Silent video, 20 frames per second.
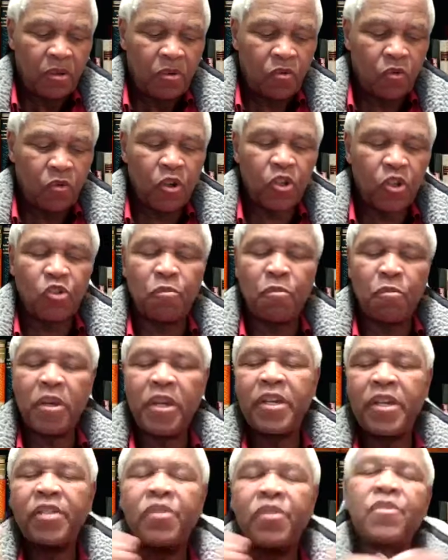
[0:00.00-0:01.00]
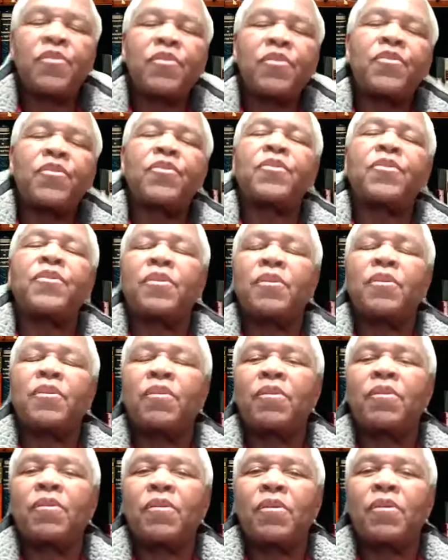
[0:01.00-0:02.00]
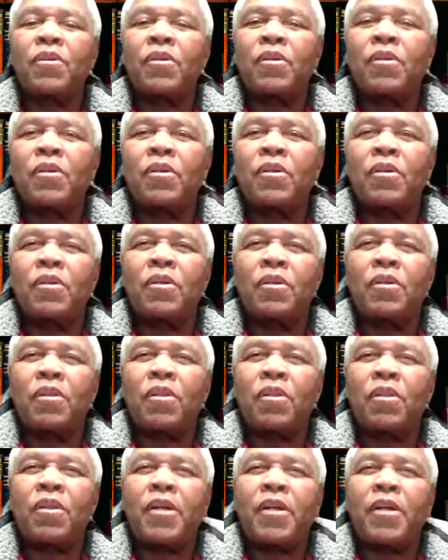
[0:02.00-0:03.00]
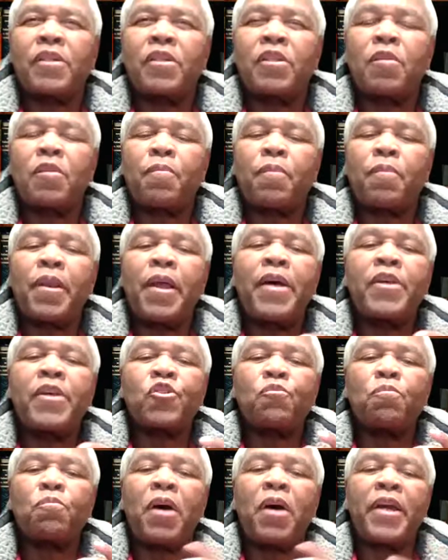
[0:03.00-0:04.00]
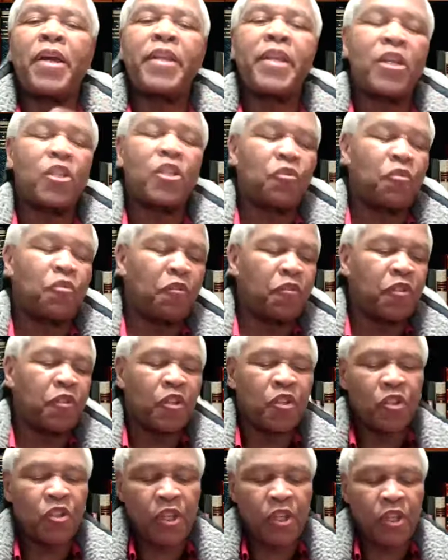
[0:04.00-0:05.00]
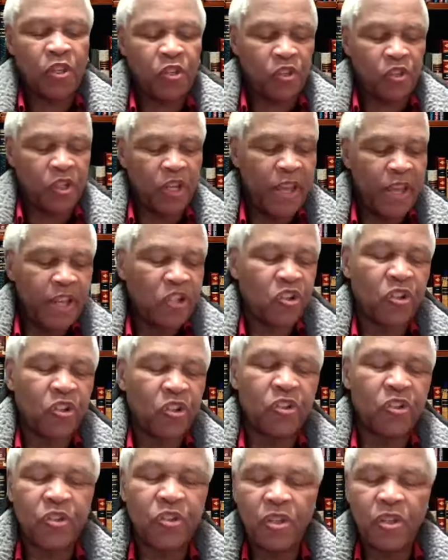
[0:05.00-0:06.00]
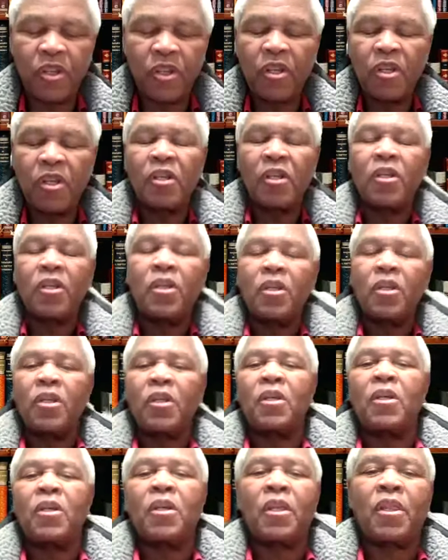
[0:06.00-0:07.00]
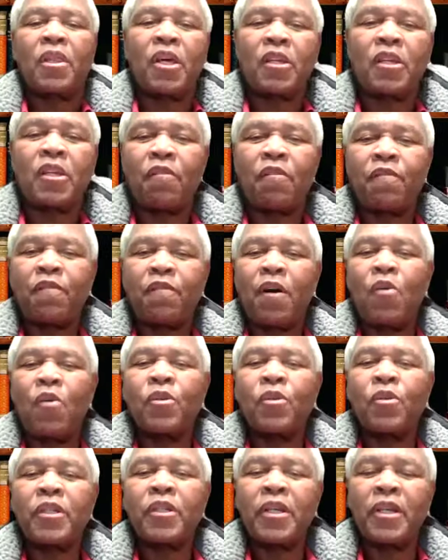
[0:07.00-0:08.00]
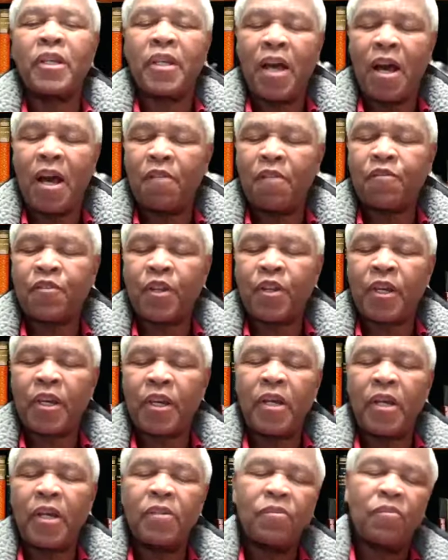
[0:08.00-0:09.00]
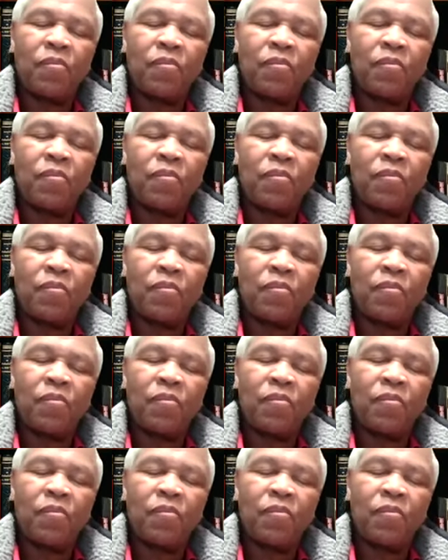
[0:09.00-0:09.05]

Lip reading: Which means that the plus minus 56 nations that are found in Africa,